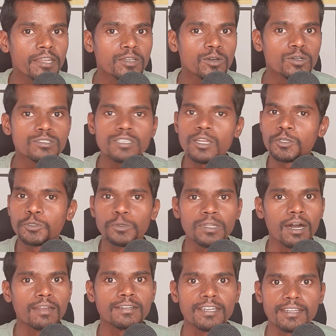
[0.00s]
paid course to
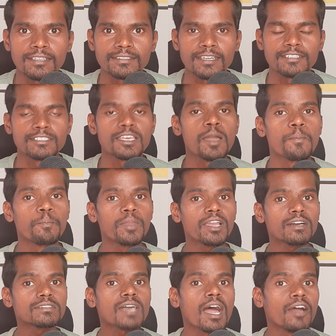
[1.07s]
learn data science
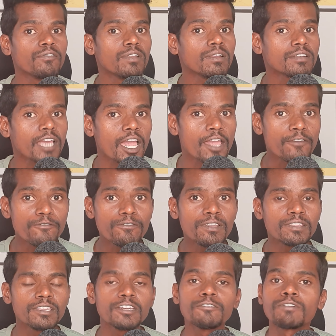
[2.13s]
because I have learned
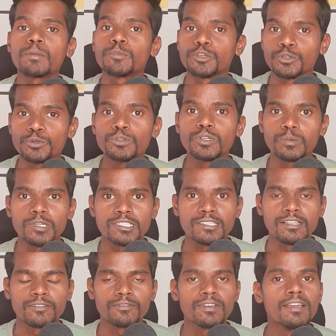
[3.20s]
everything from YouTube
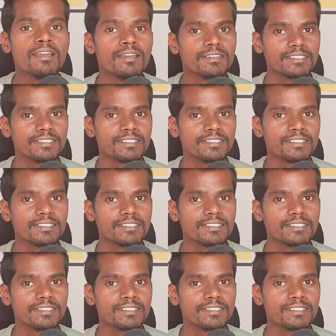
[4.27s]
itself.